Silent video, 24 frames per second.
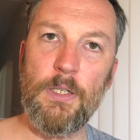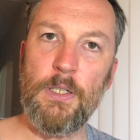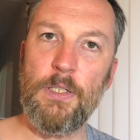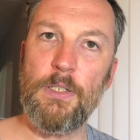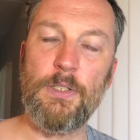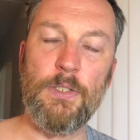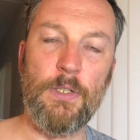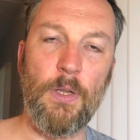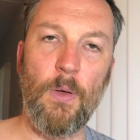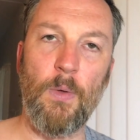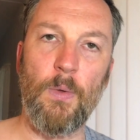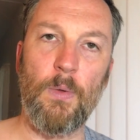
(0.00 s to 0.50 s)

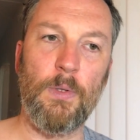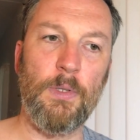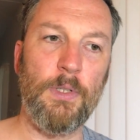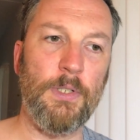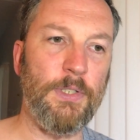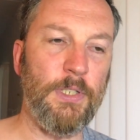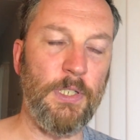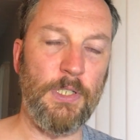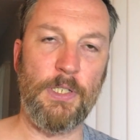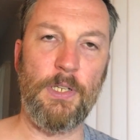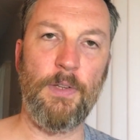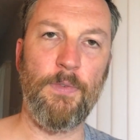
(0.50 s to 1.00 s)
e-Soul, the
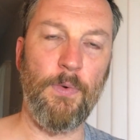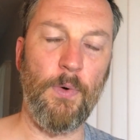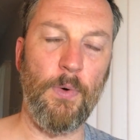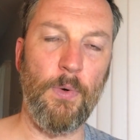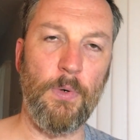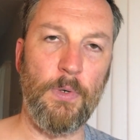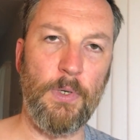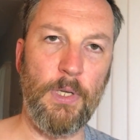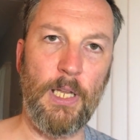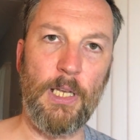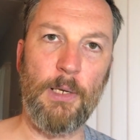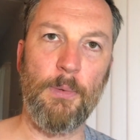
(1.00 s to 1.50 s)

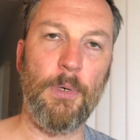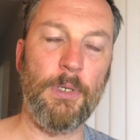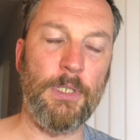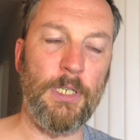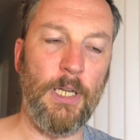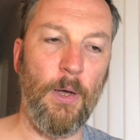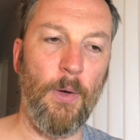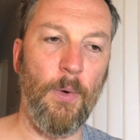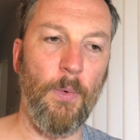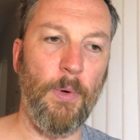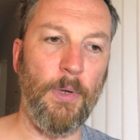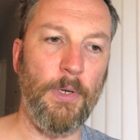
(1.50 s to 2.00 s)
64 kilowatt
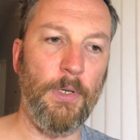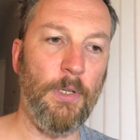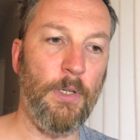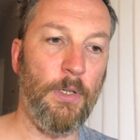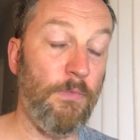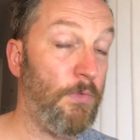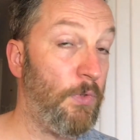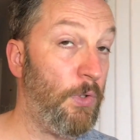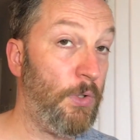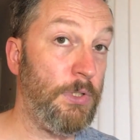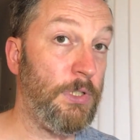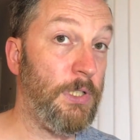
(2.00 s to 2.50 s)
hour one,
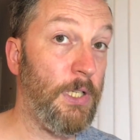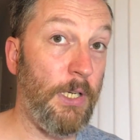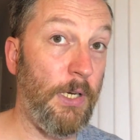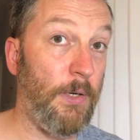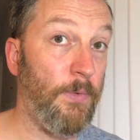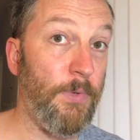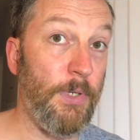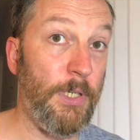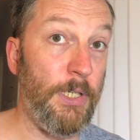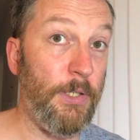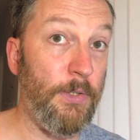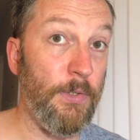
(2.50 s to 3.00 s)
looks like a
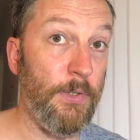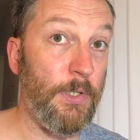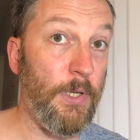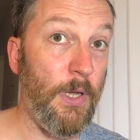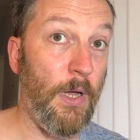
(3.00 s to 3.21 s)
really good